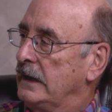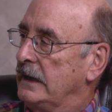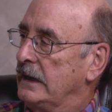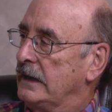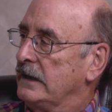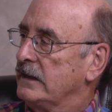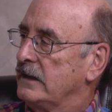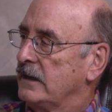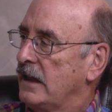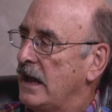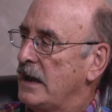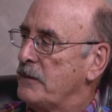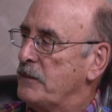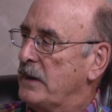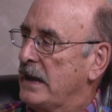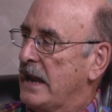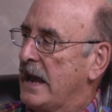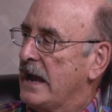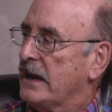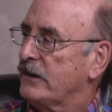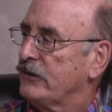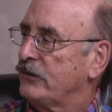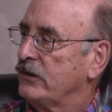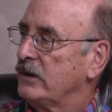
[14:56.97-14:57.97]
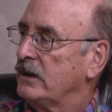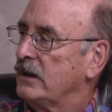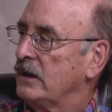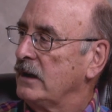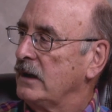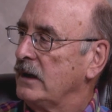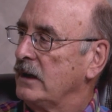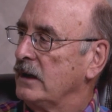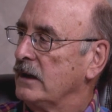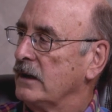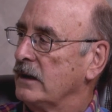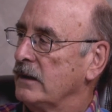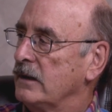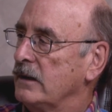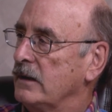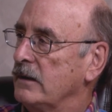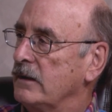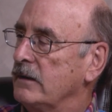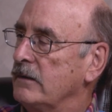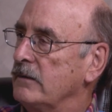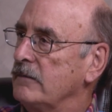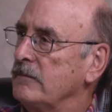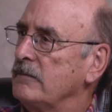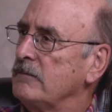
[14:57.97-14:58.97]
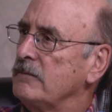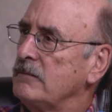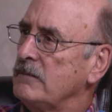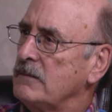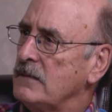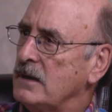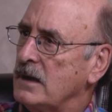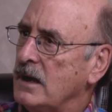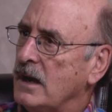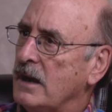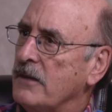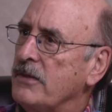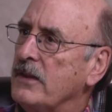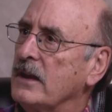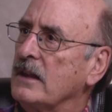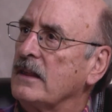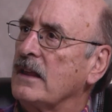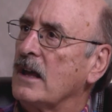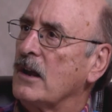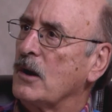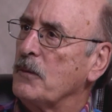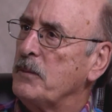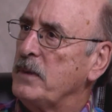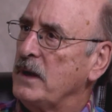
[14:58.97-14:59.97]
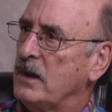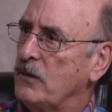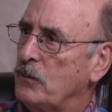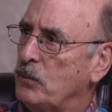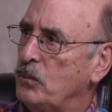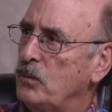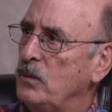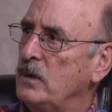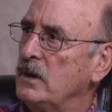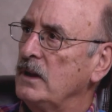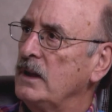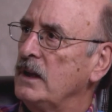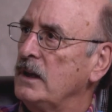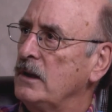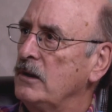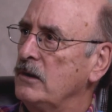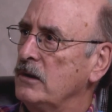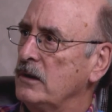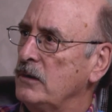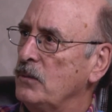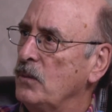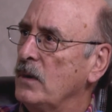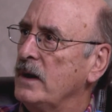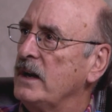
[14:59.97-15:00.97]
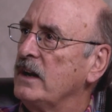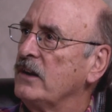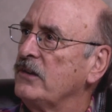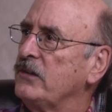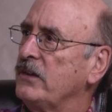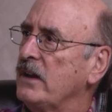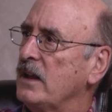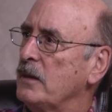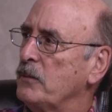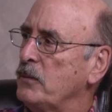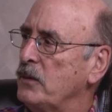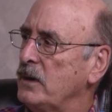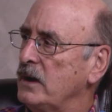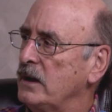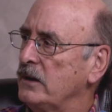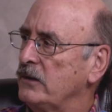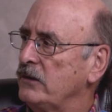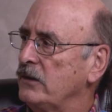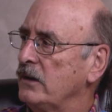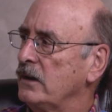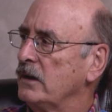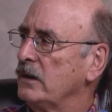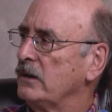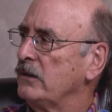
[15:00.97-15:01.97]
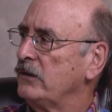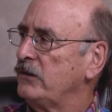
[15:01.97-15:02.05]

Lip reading: in climate action, and Yeah, I think that'll be a really good way to celebrate. It's on